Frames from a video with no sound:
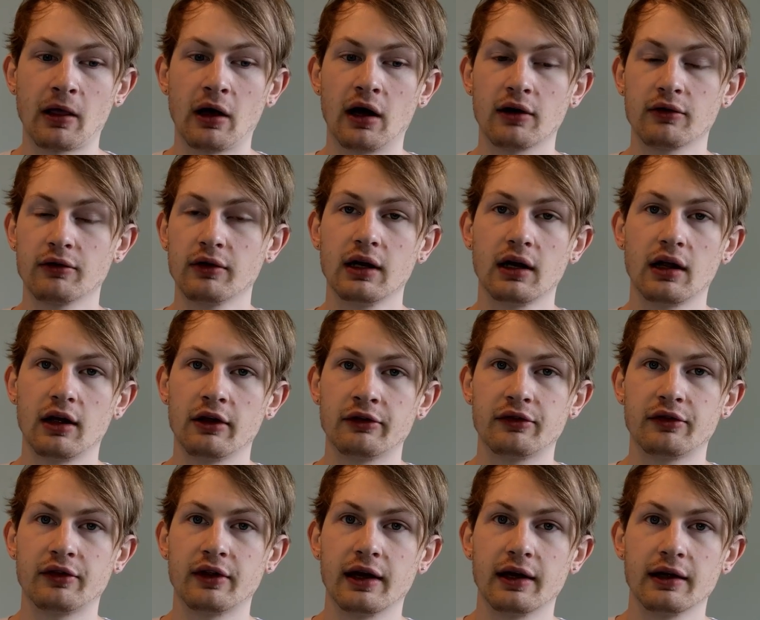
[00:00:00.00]
I
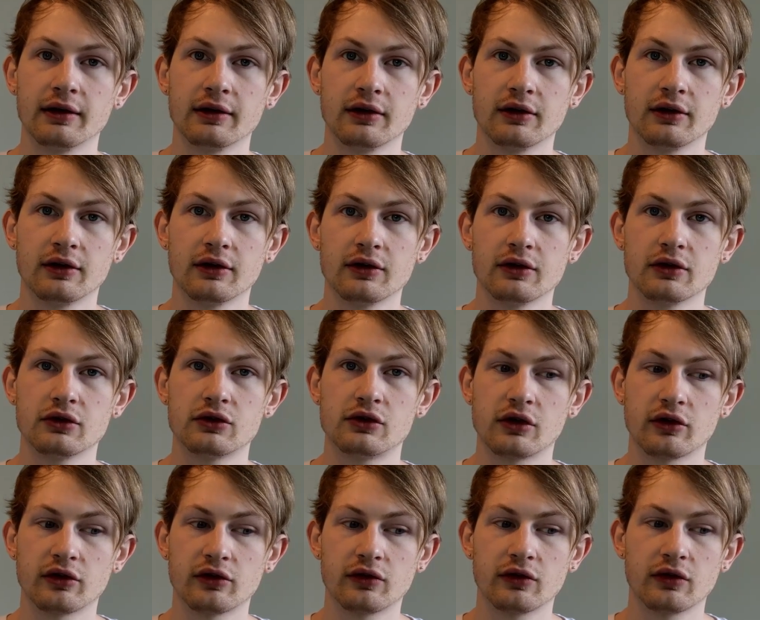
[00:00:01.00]
realized that
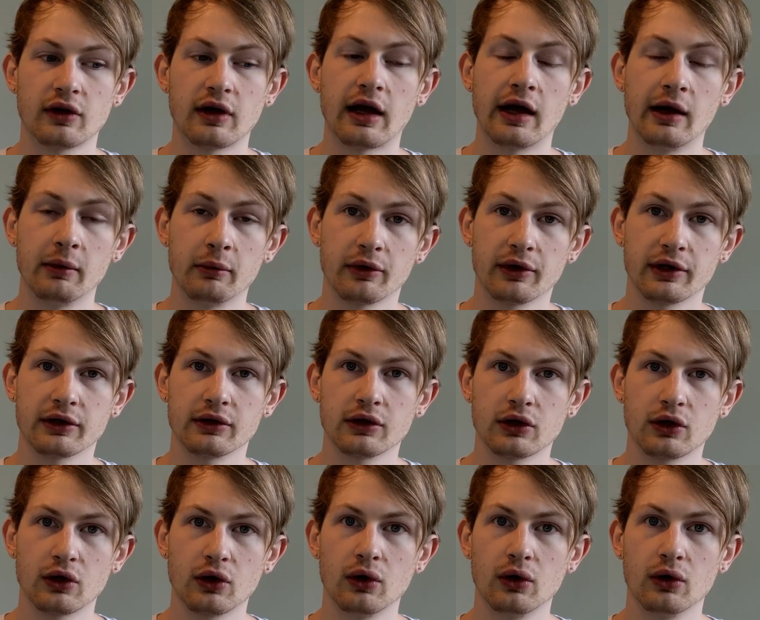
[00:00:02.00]
just hammering the
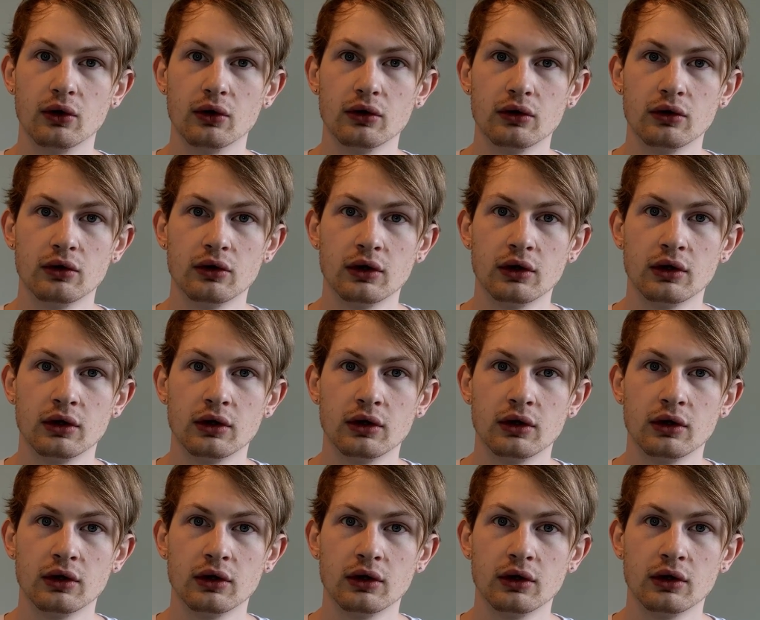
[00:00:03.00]
caul